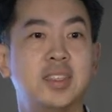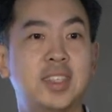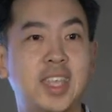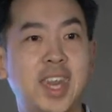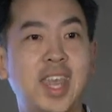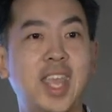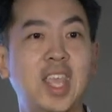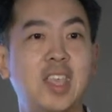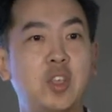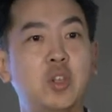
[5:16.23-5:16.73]

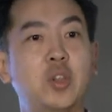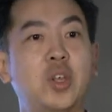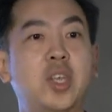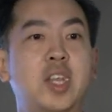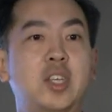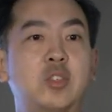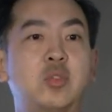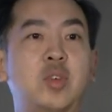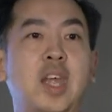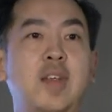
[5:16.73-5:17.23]
Today, you look
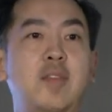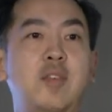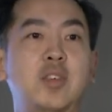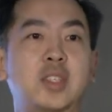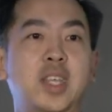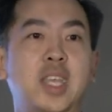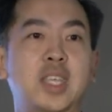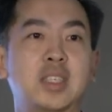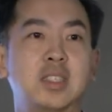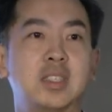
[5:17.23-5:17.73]
at a
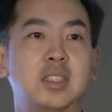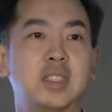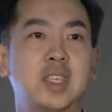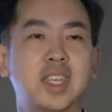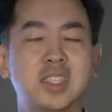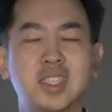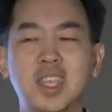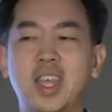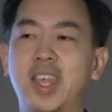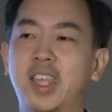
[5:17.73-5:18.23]
driver's license
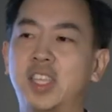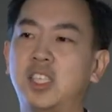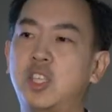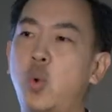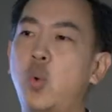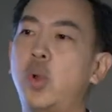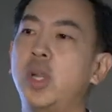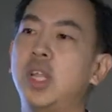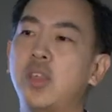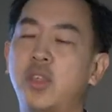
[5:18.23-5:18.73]
and it's got like
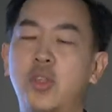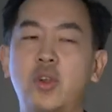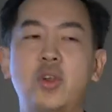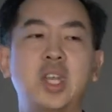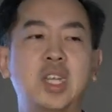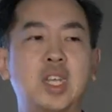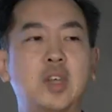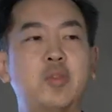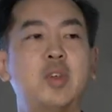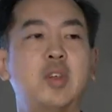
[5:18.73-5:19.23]
20,
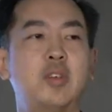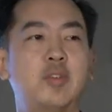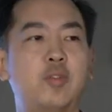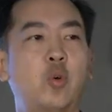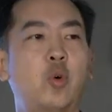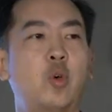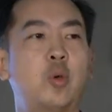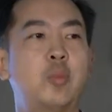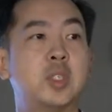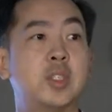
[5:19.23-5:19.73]
30 different
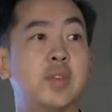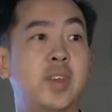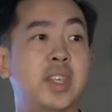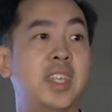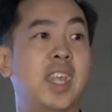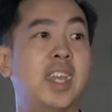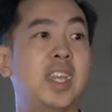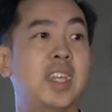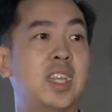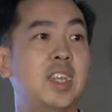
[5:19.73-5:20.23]
forms of
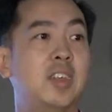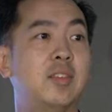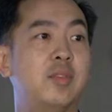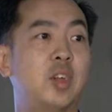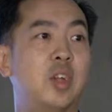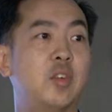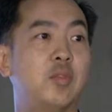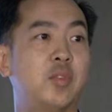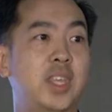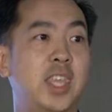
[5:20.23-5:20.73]
identity and
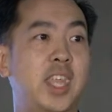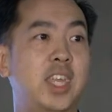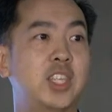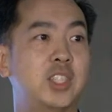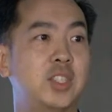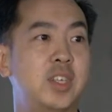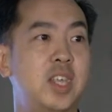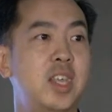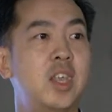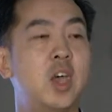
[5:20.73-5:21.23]

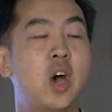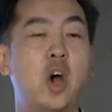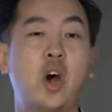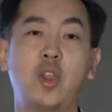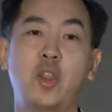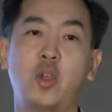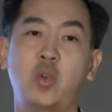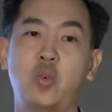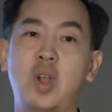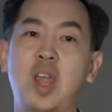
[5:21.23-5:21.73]
verification,
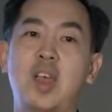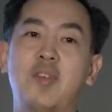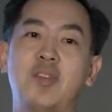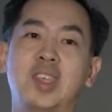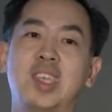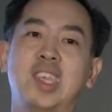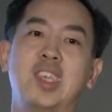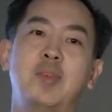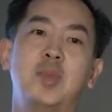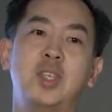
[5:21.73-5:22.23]

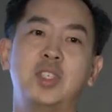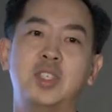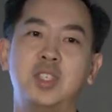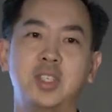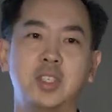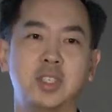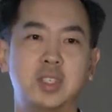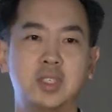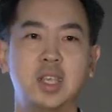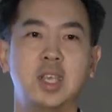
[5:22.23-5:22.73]
holographic
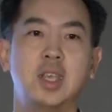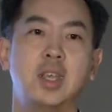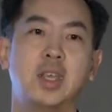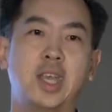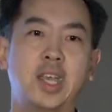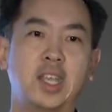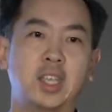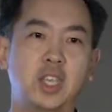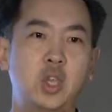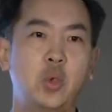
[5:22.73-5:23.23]
images,
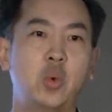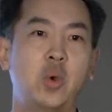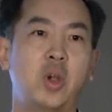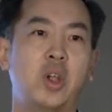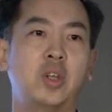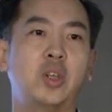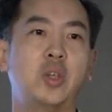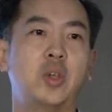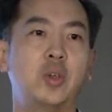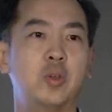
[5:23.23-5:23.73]

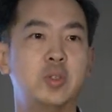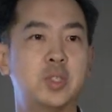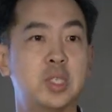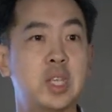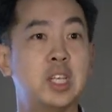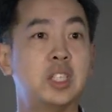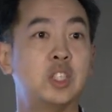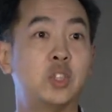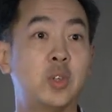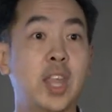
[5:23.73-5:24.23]
QR codes,
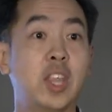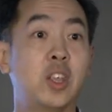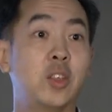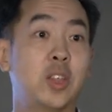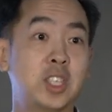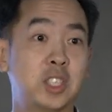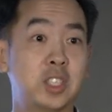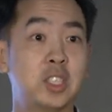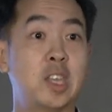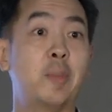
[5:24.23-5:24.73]

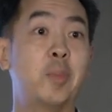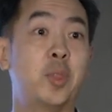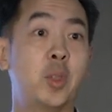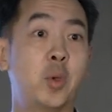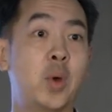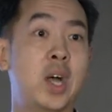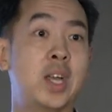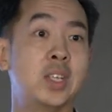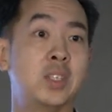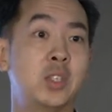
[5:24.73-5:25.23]
triangulation up the
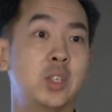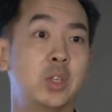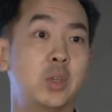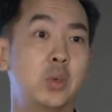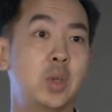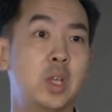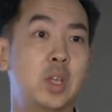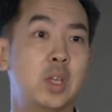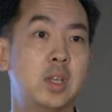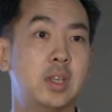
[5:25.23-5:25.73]

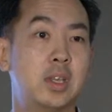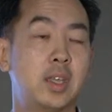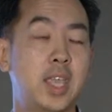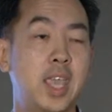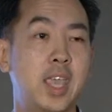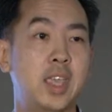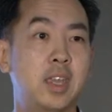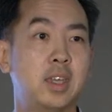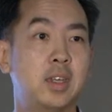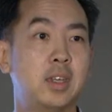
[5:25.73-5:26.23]
wazoo.
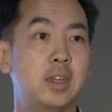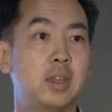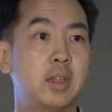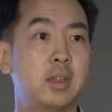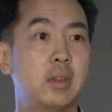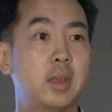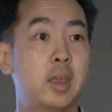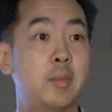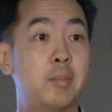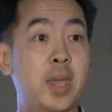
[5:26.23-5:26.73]
And
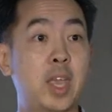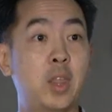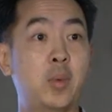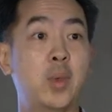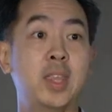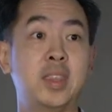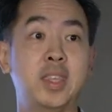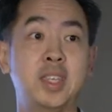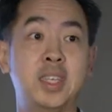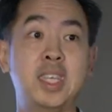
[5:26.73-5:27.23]
by the
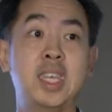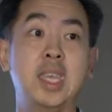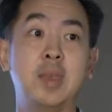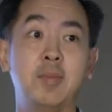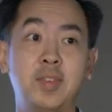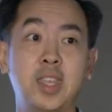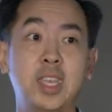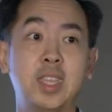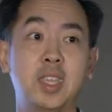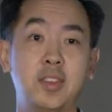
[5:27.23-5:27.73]
way, the
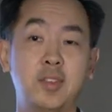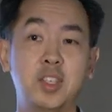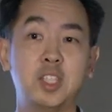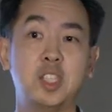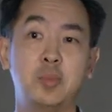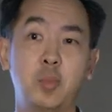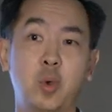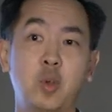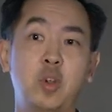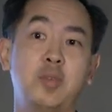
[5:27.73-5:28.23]
DMV, the
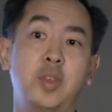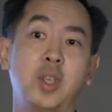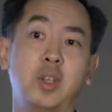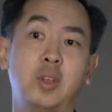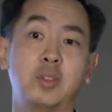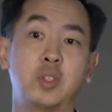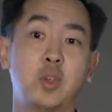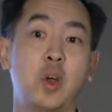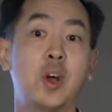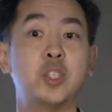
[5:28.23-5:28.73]
Division of Motor
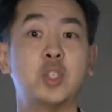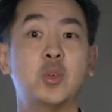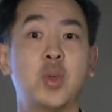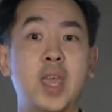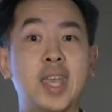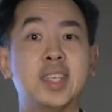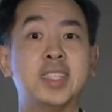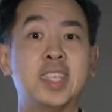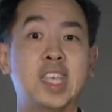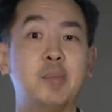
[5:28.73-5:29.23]
Vehicles, also
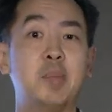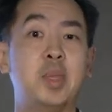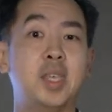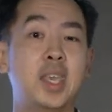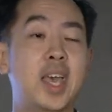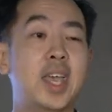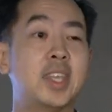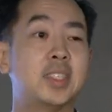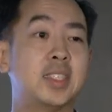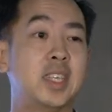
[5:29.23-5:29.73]
has
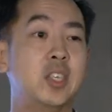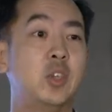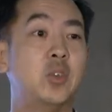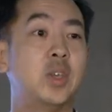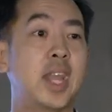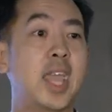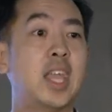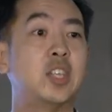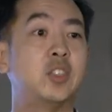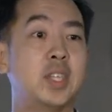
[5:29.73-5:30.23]
APIs that you
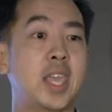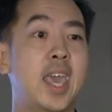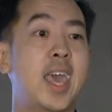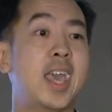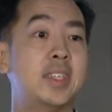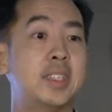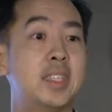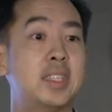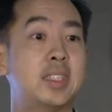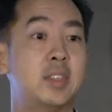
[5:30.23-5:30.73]
can actually
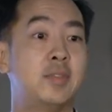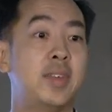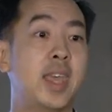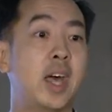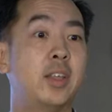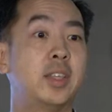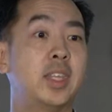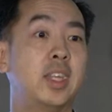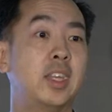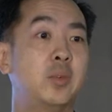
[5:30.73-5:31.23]
access to
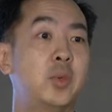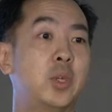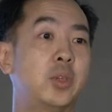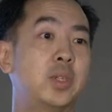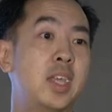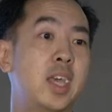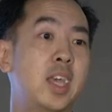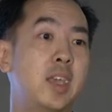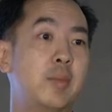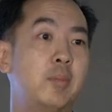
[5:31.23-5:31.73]
validate in real
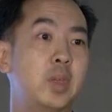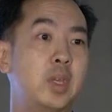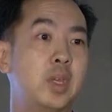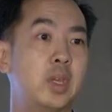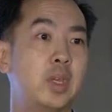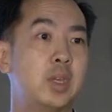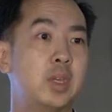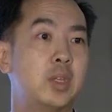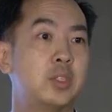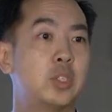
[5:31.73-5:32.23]
time.
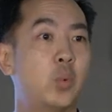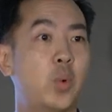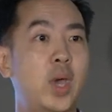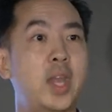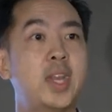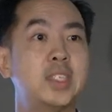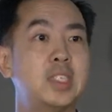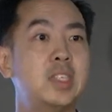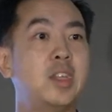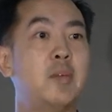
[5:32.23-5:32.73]
So
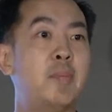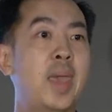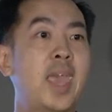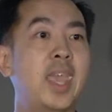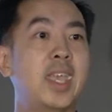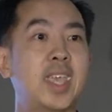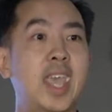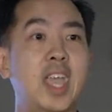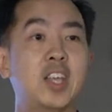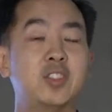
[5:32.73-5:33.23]
why doesn't a
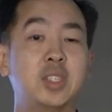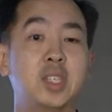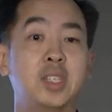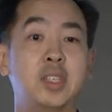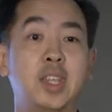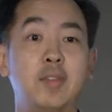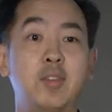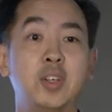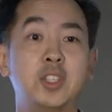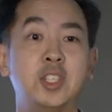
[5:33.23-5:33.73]
bank actually
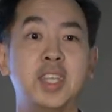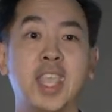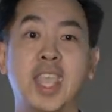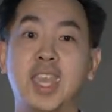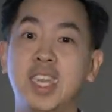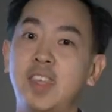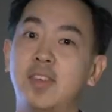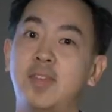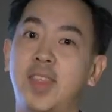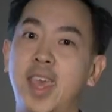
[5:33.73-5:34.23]
leverage
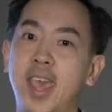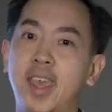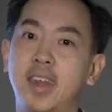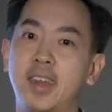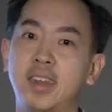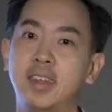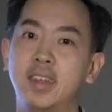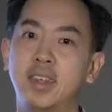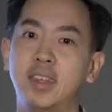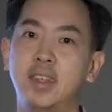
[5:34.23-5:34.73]
any of that?
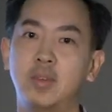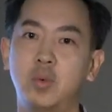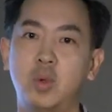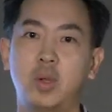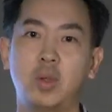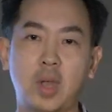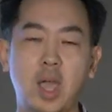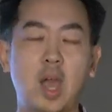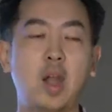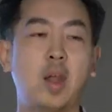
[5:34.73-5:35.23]

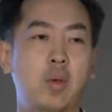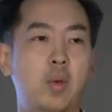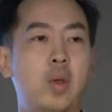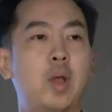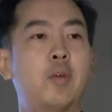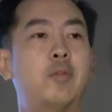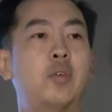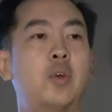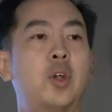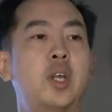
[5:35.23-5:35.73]
Well,
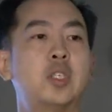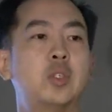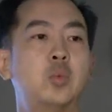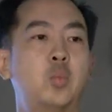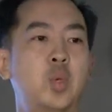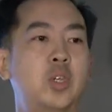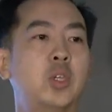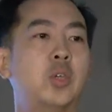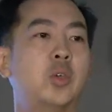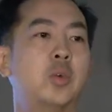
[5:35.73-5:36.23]
for us,
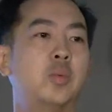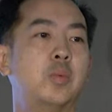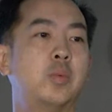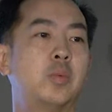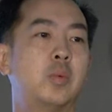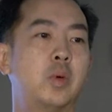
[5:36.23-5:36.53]
we do.